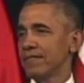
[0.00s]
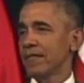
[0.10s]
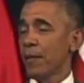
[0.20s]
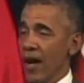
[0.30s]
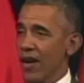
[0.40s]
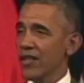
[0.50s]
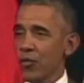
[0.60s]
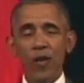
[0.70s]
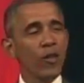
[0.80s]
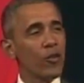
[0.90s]
America's
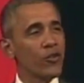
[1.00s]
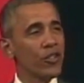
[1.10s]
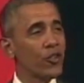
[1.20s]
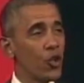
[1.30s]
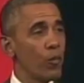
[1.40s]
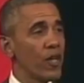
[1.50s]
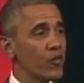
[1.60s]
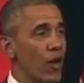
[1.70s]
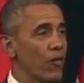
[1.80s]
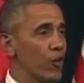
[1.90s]
revolution, Cuba's
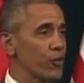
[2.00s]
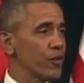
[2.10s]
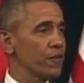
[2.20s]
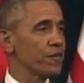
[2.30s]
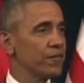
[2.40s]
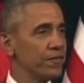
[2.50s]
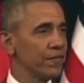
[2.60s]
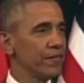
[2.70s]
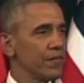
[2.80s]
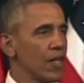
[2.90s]
revolution,
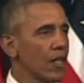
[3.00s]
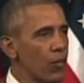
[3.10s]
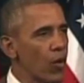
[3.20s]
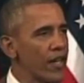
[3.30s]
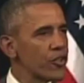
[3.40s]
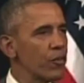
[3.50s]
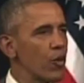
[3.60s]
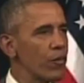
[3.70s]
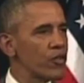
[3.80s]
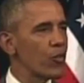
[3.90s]
the liberation
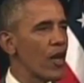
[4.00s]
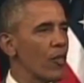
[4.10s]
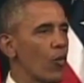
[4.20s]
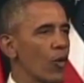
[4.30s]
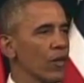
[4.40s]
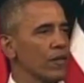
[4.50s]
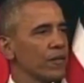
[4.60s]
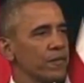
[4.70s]
movements around the world,